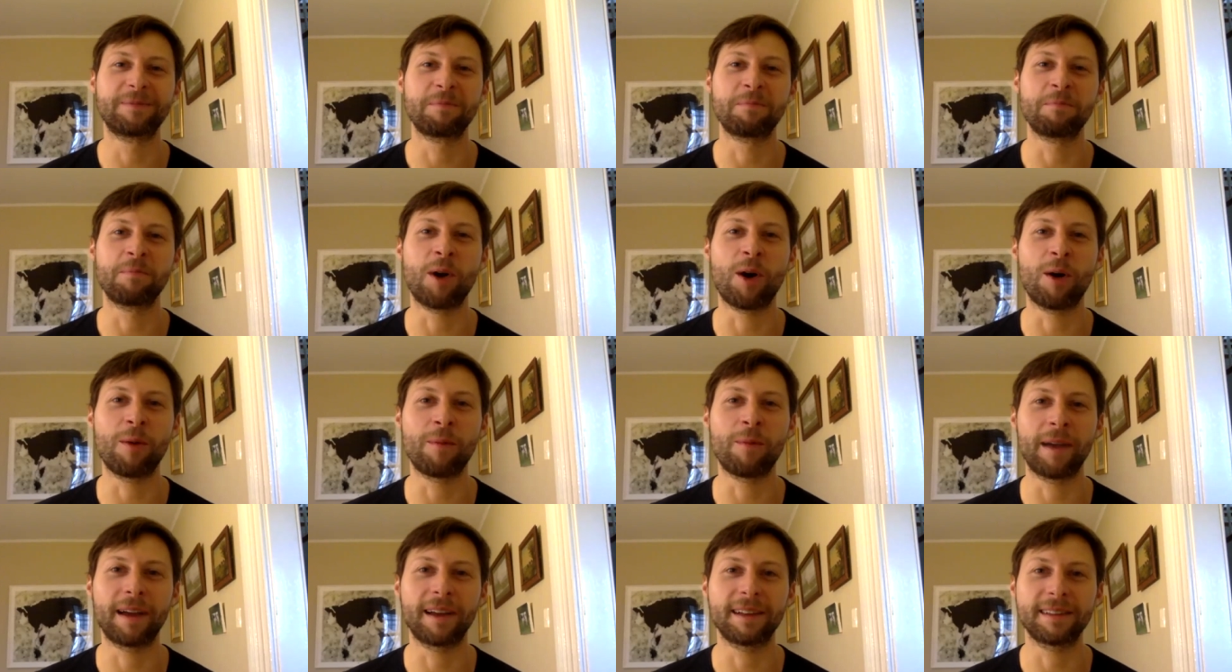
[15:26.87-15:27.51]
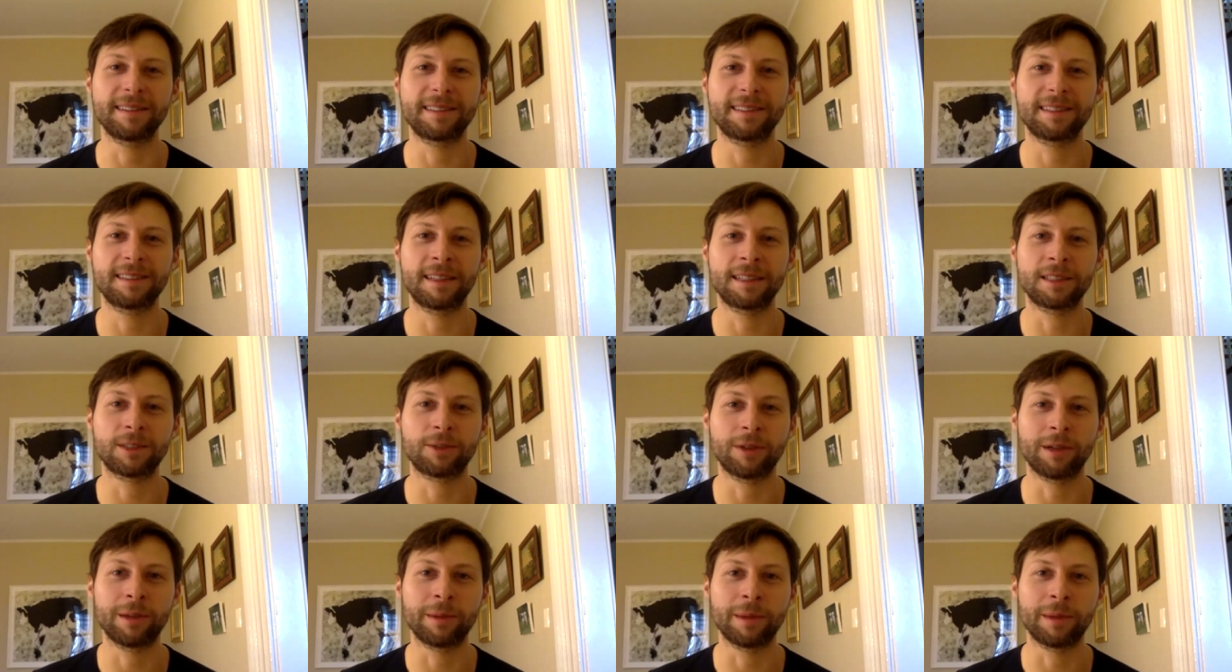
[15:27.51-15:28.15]
moment
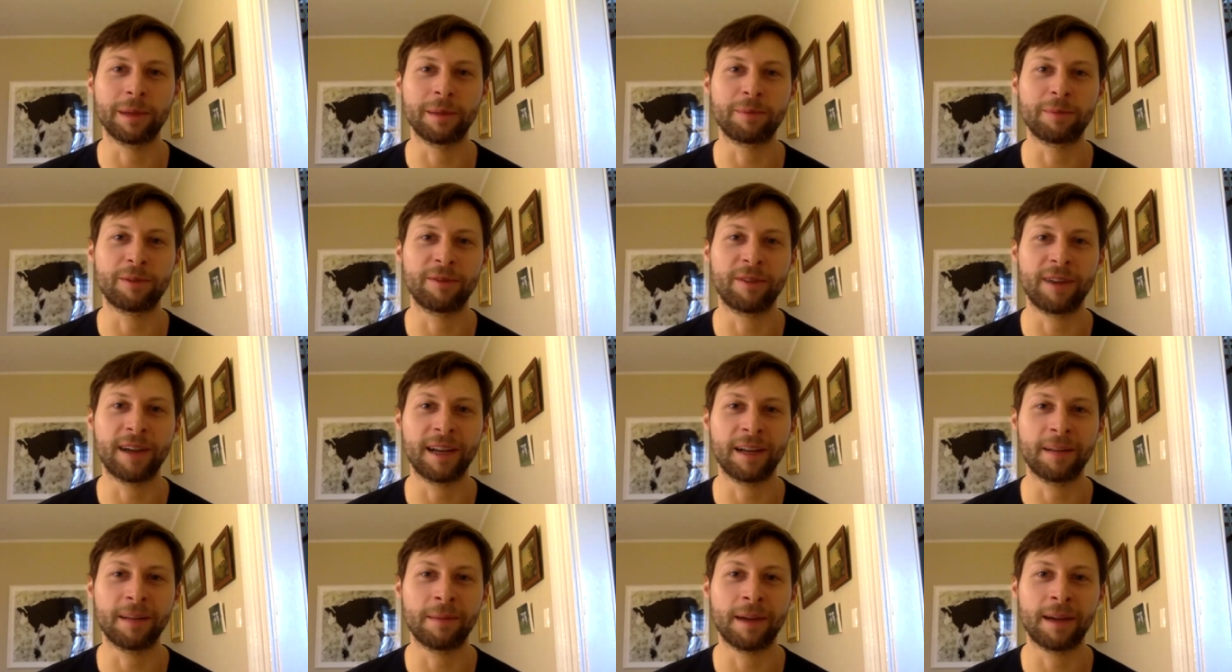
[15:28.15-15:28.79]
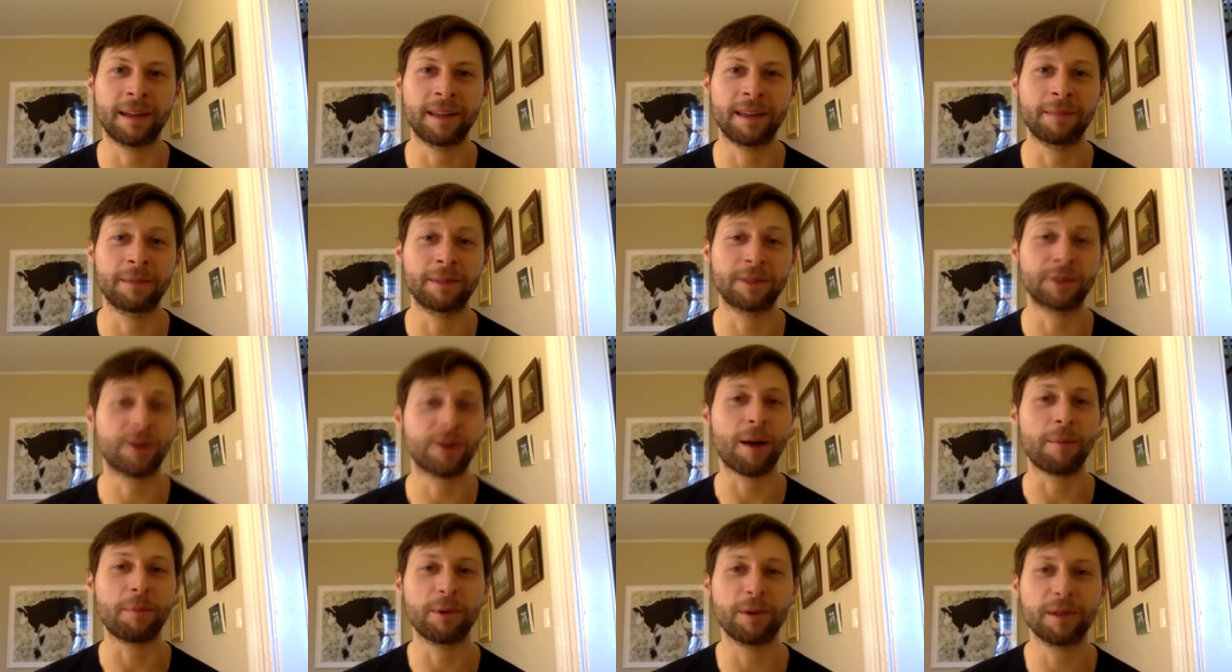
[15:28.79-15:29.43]
that's going to be provided by the
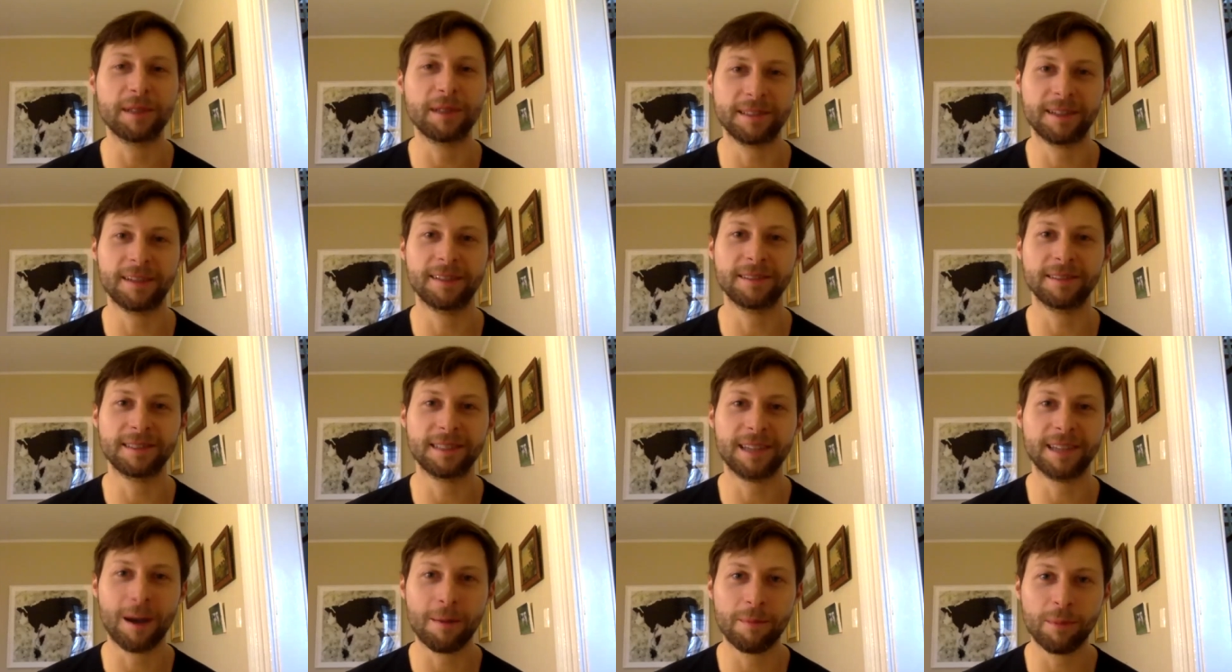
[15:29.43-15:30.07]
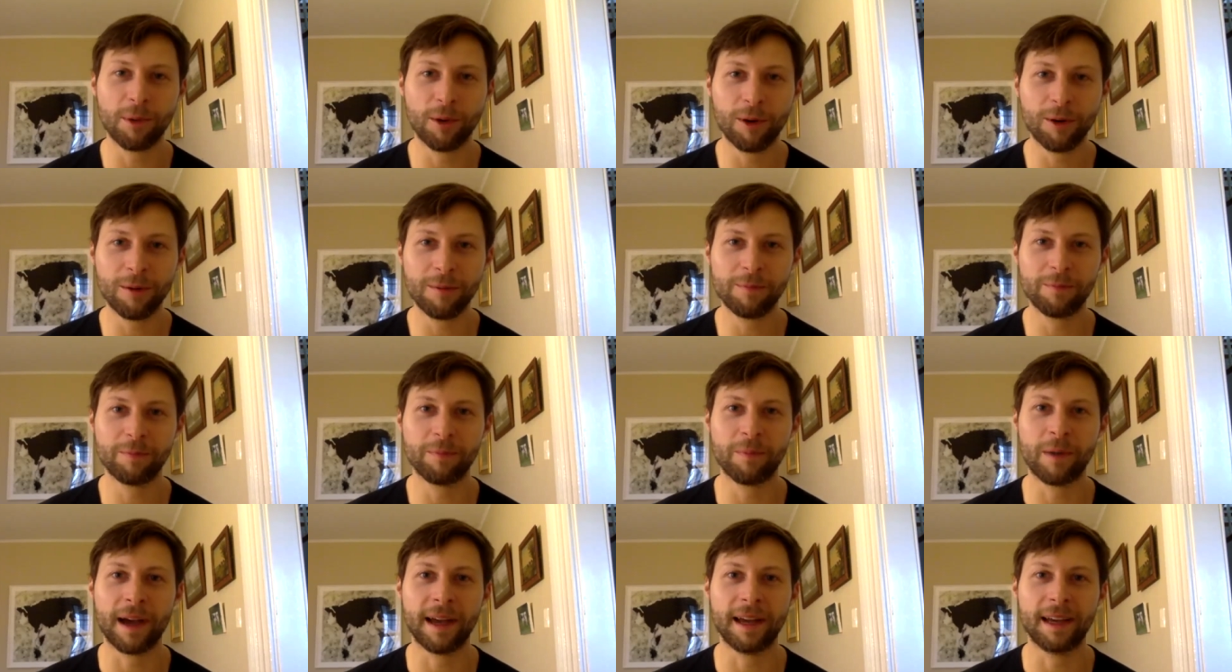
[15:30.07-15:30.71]
Metropolis Ensemble
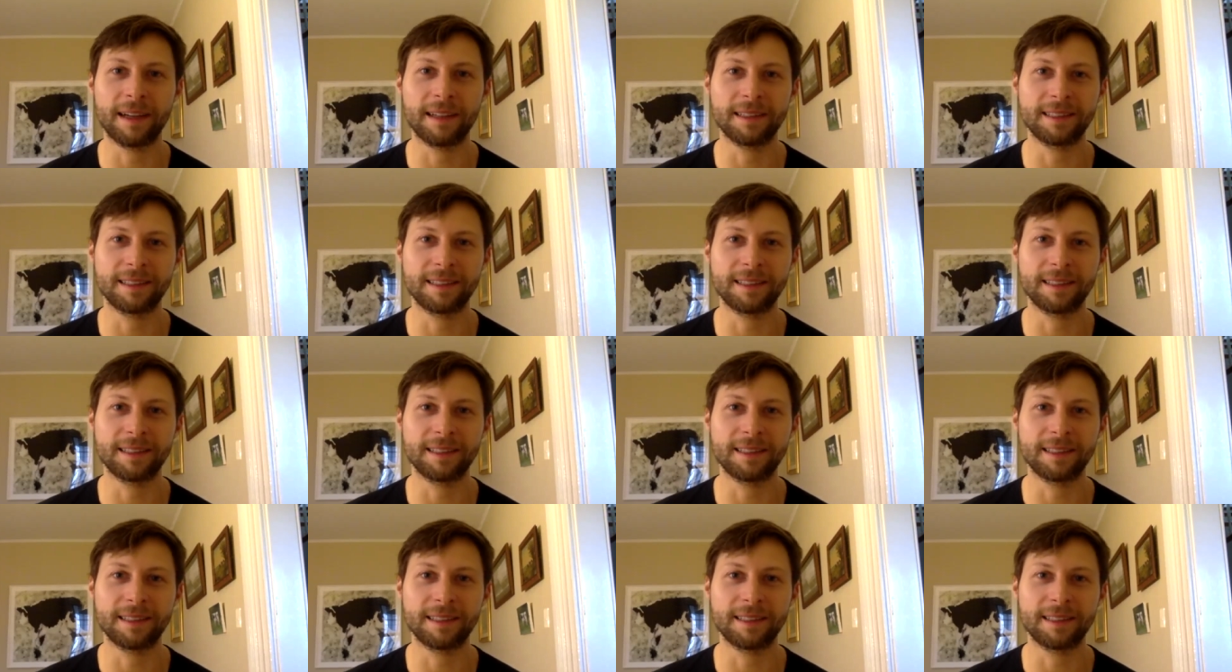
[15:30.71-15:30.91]
by a mm-hmm.